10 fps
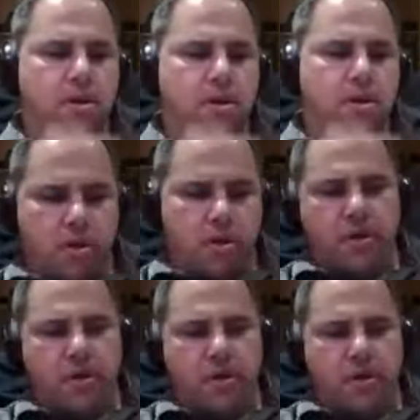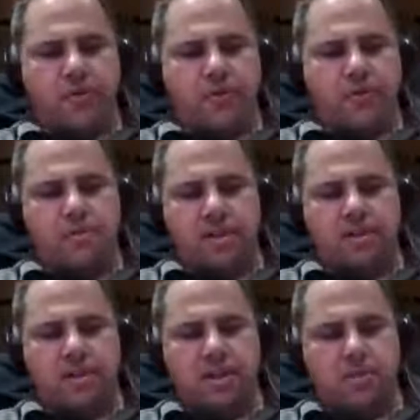We're doing 440
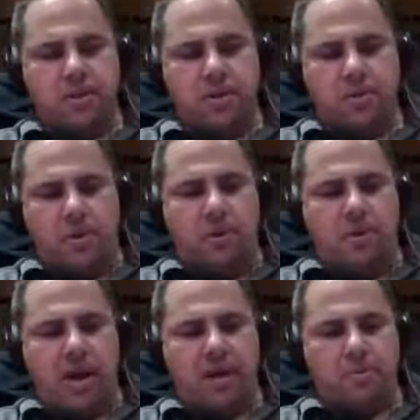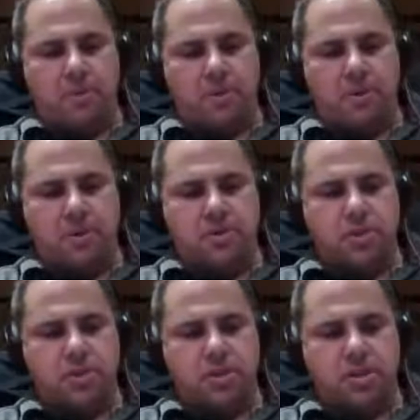monthly. We were right when we went and
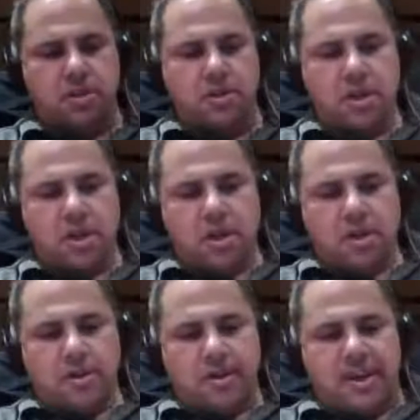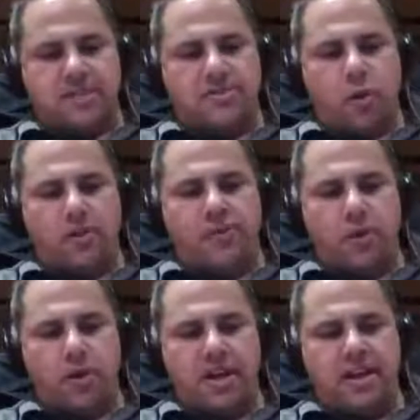switched it. It's
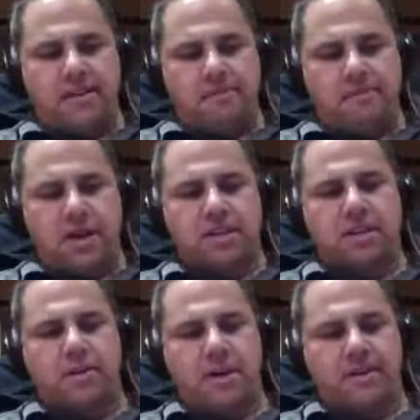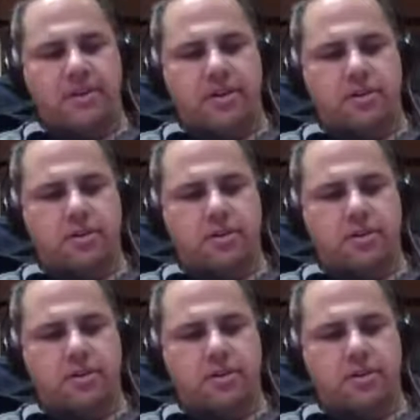440 of monthly revenue.